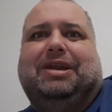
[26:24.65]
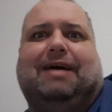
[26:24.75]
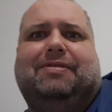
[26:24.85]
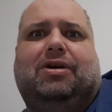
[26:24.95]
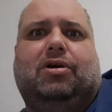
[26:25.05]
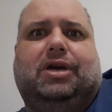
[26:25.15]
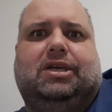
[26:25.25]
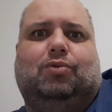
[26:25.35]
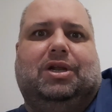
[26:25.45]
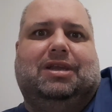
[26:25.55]
But after you
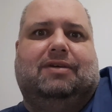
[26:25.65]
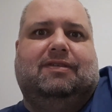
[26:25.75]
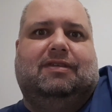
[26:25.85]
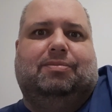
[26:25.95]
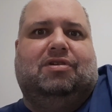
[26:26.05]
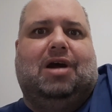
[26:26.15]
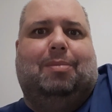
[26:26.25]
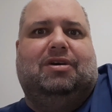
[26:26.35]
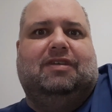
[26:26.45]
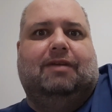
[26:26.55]
reach 1000
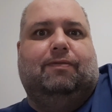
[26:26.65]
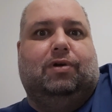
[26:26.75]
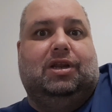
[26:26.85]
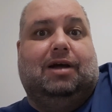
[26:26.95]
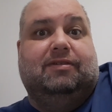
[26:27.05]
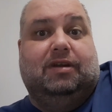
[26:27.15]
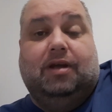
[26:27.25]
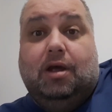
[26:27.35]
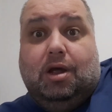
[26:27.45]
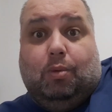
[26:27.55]
subscribers and
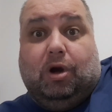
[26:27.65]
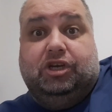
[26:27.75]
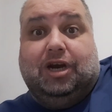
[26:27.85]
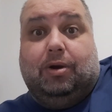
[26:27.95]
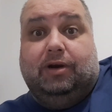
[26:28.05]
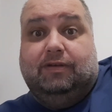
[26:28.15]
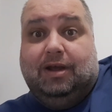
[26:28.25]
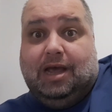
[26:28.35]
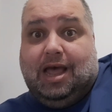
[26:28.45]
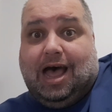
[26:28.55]
4000 watch
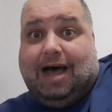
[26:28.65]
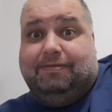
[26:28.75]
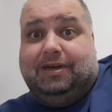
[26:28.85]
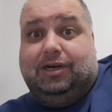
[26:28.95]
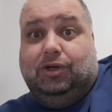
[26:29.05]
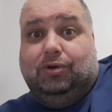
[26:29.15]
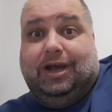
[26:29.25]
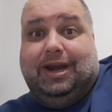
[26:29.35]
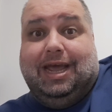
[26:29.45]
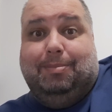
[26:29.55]
hours, after
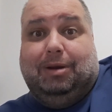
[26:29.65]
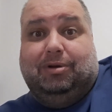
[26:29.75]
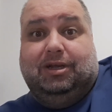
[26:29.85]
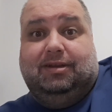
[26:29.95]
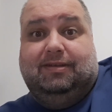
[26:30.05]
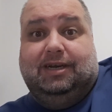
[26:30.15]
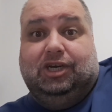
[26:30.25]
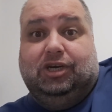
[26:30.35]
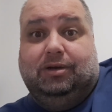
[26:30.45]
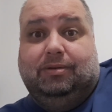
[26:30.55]
you enable
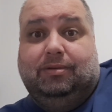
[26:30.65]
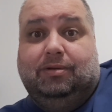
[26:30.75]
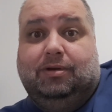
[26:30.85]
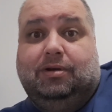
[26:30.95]
monetization,